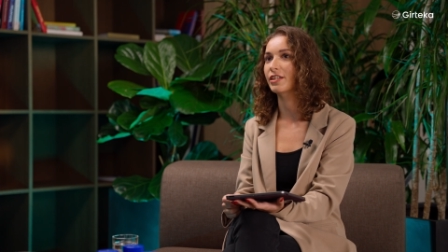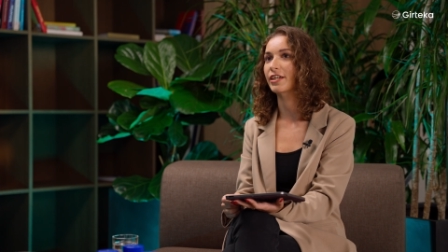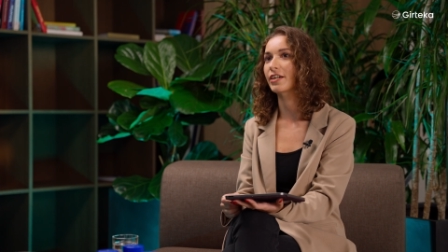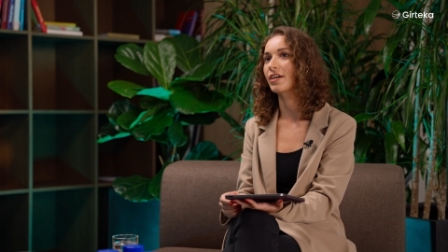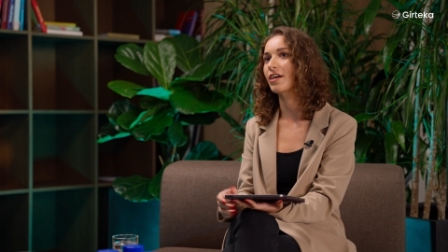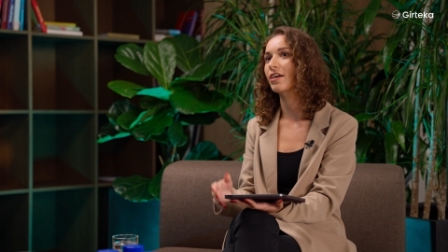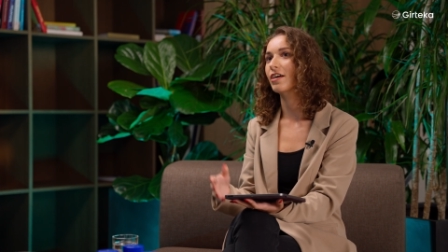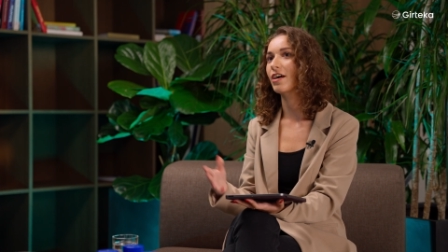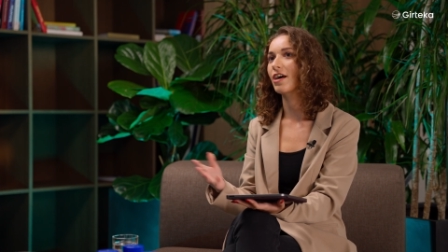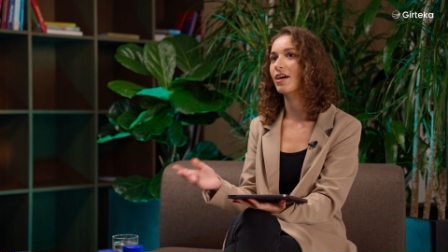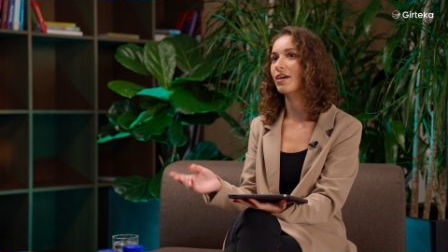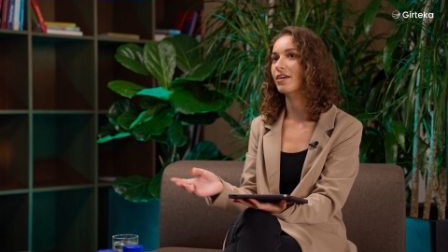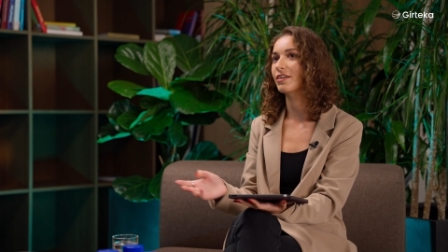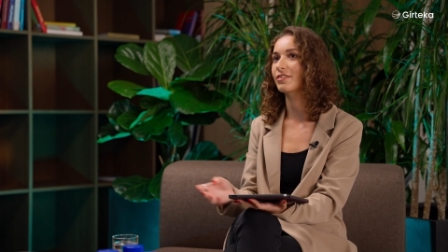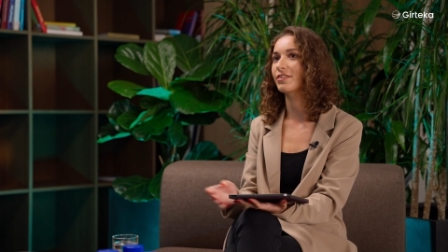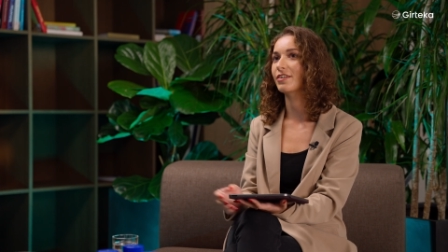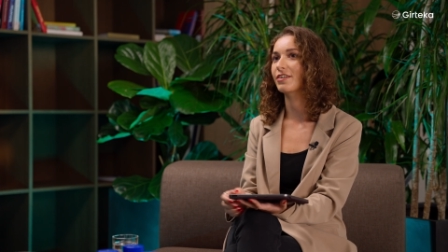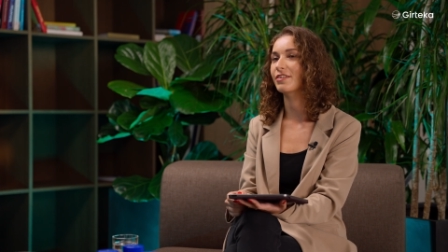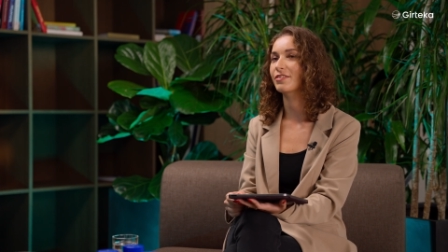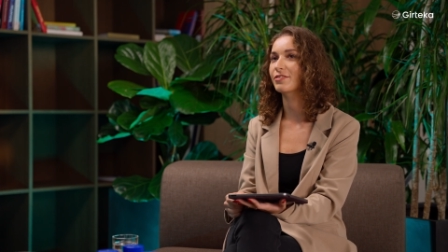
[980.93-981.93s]
like
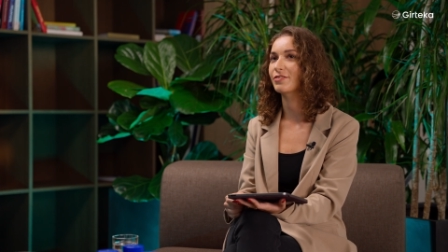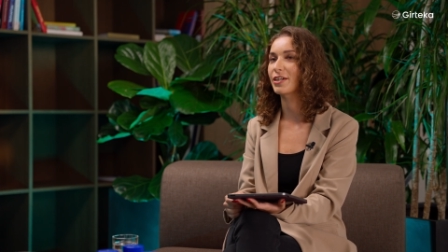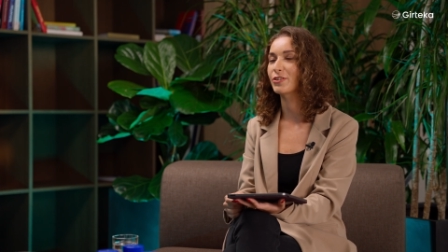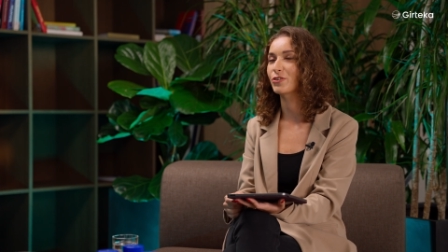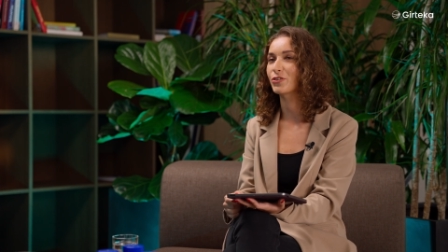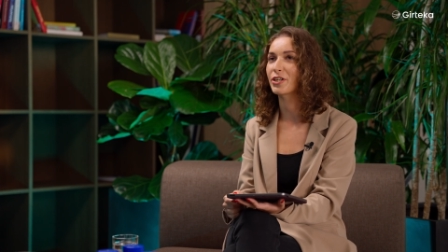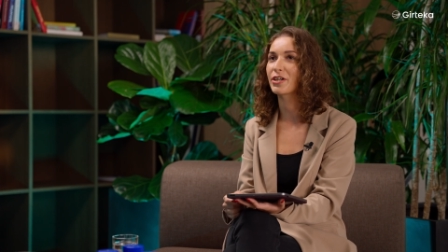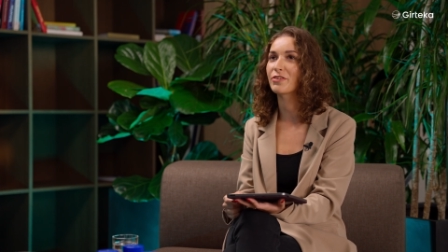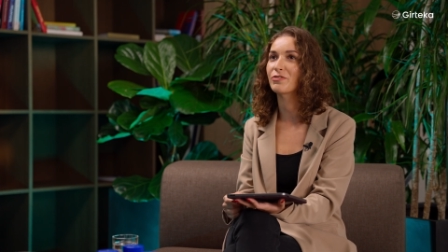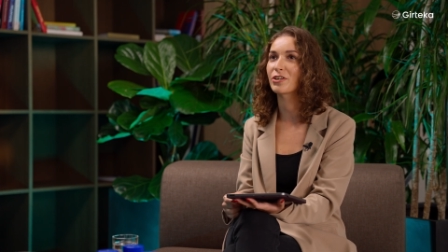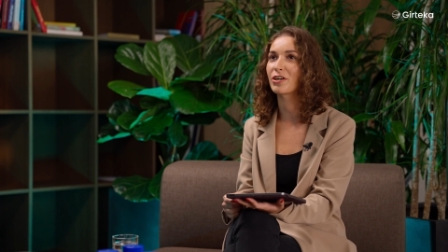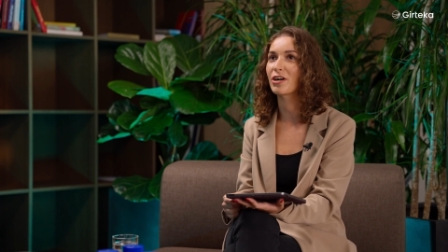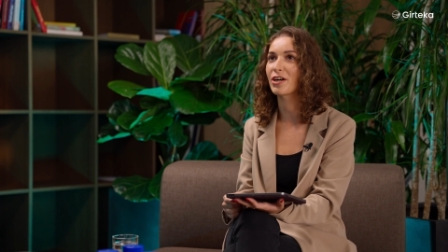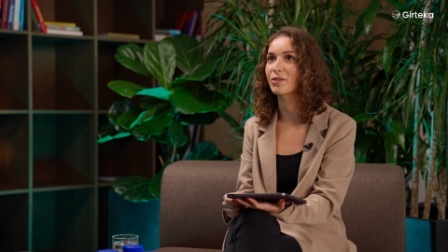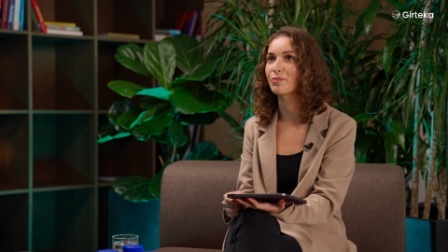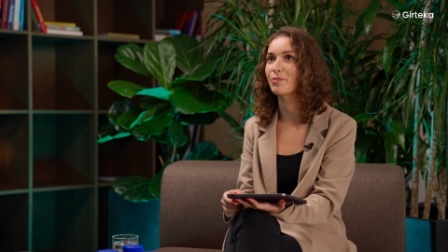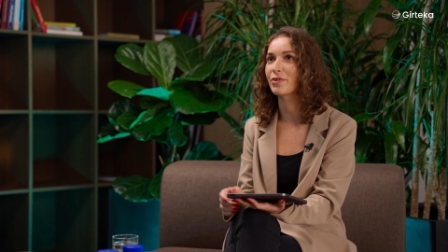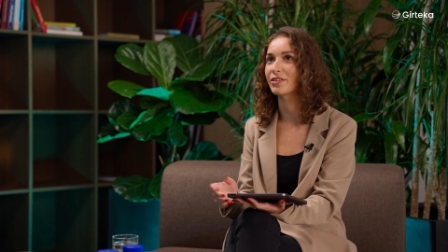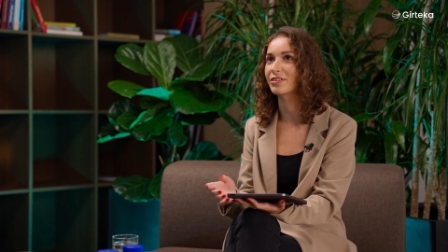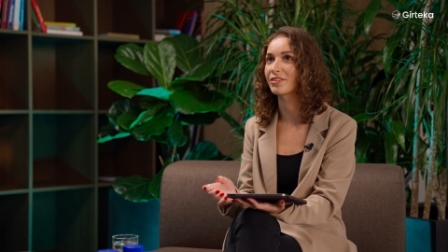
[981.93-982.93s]
I don't have a
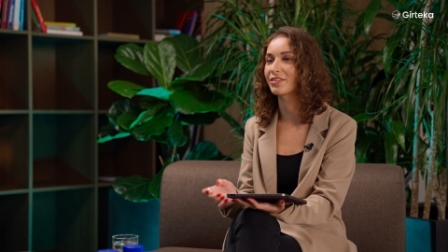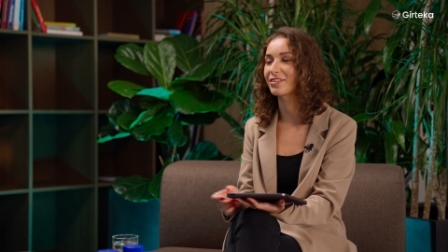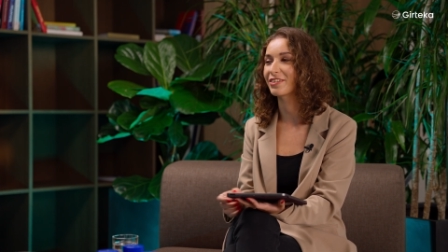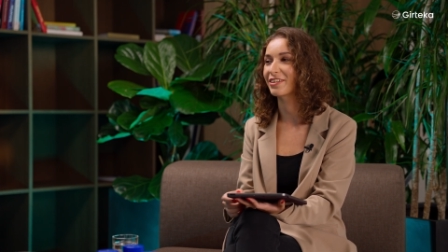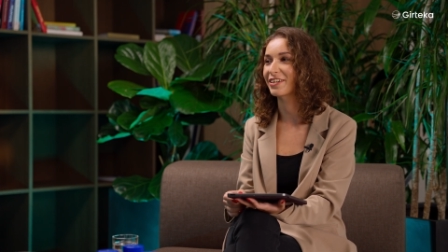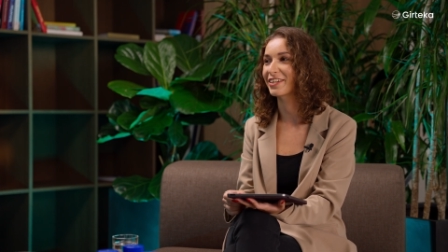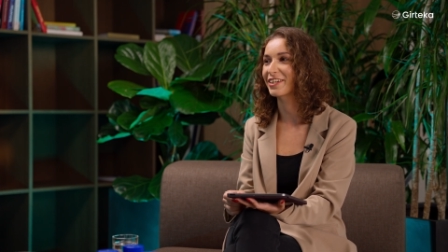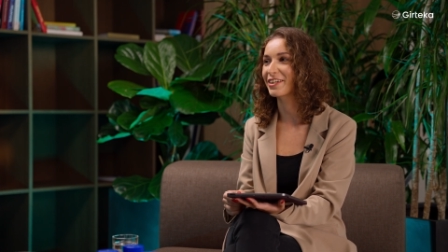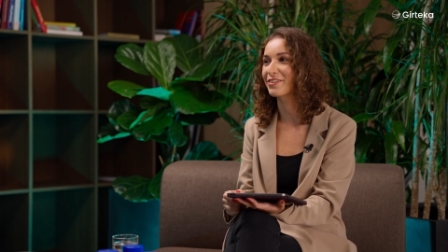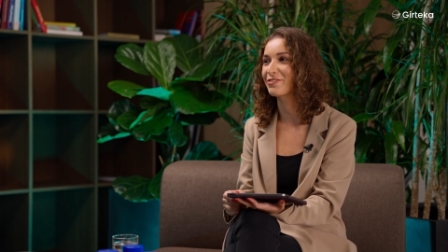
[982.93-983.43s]
car, but like